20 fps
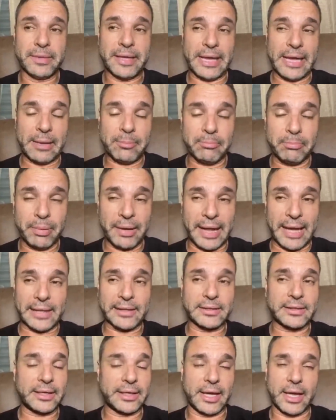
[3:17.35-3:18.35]

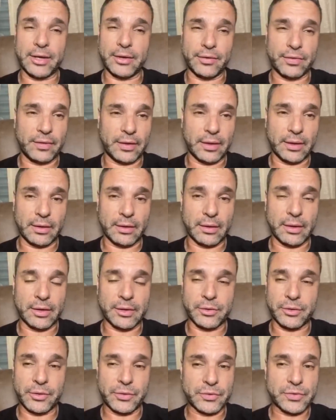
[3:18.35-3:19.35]
implanting anything
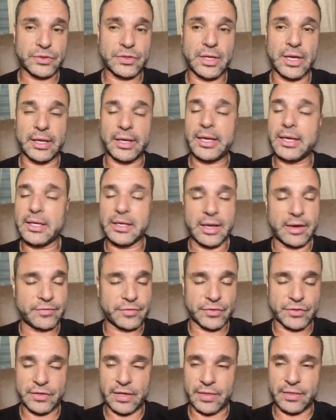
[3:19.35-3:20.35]
under your skin. He never
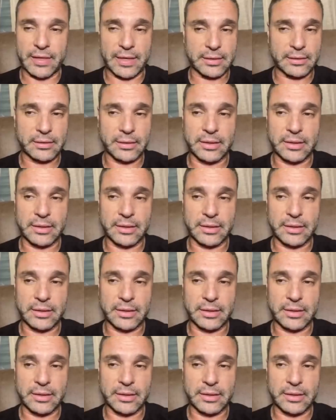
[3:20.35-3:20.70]
said that.